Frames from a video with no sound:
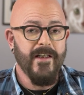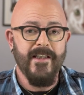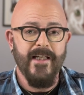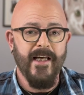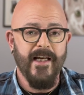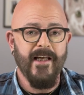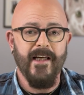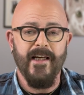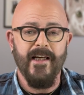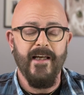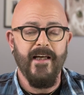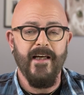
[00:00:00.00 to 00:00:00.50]
to
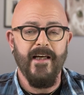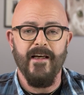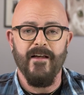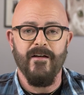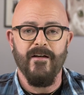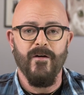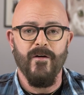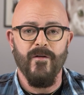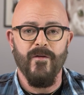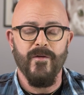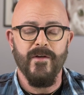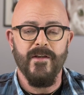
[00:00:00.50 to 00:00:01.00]
take a
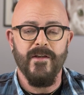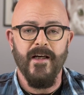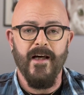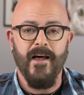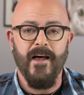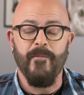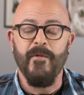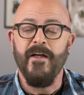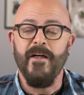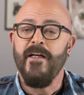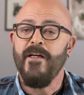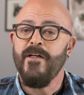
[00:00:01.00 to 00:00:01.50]
hit over
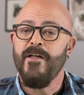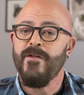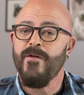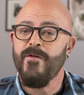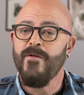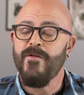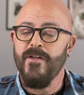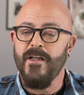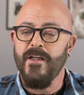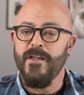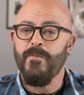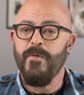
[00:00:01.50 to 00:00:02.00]
time. So
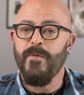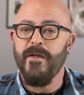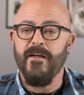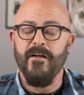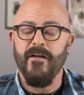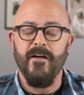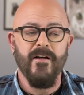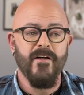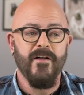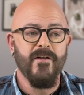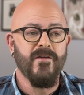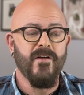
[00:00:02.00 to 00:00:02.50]
just
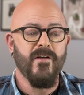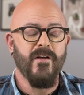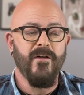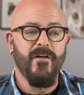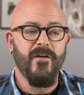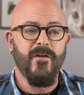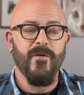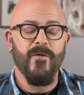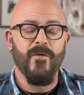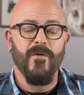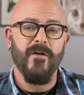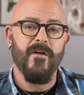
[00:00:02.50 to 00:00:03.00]
because
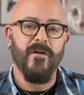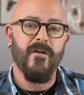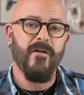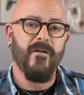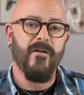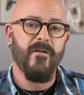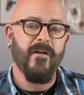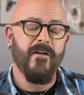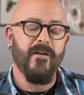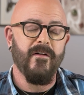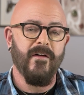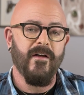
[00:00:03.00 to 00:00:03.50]

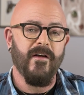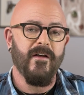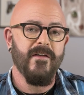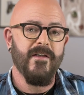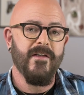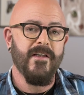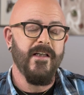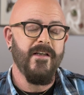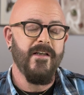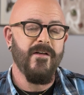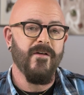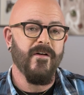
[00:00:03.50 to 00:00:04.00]
your
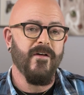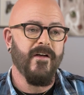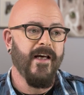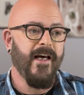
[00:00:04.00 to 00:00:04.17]
senior